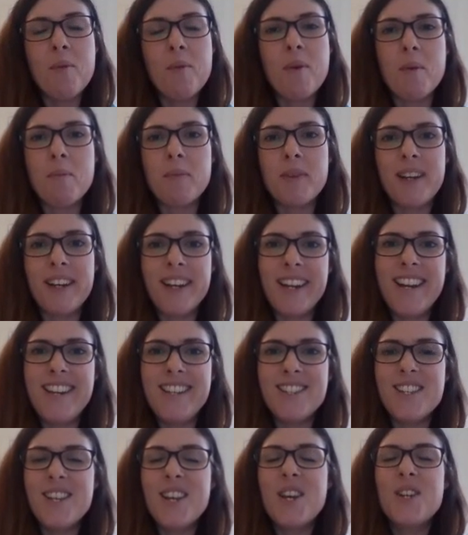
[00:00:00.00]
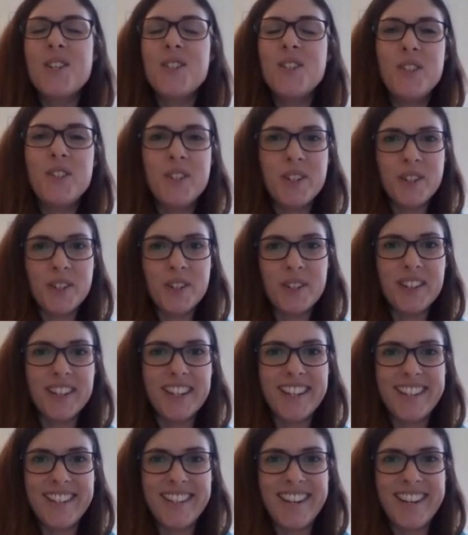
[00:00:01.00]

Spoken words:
But please do not look